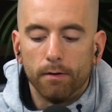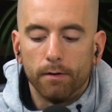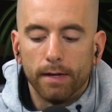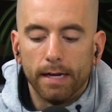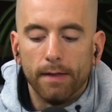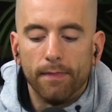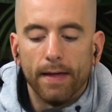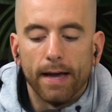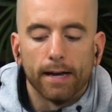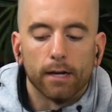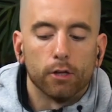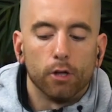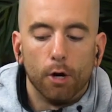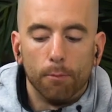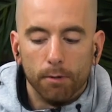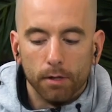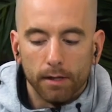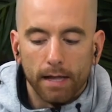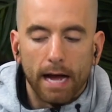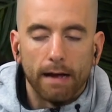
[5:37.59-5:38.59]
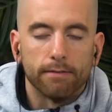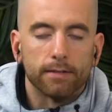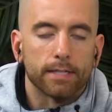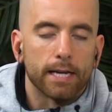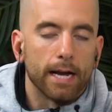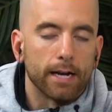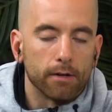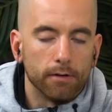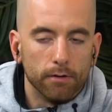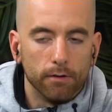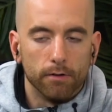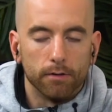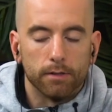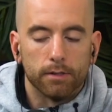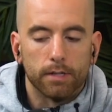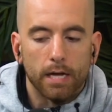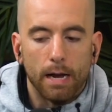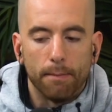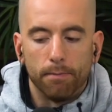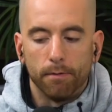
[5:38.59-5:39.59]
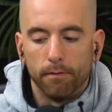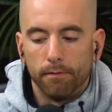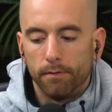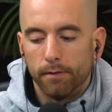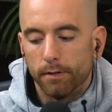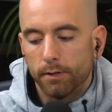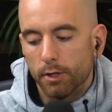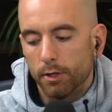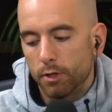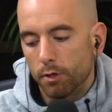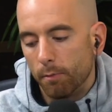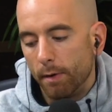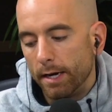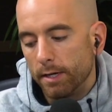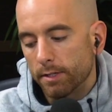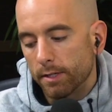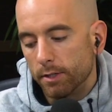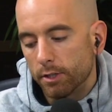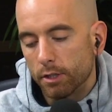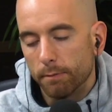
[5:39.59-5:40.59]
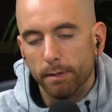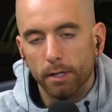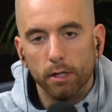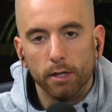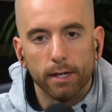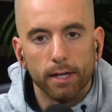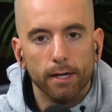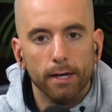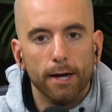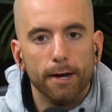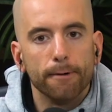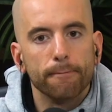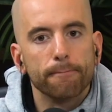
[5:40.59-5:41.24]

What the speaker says: in that global life cycle type of situation should be looking at?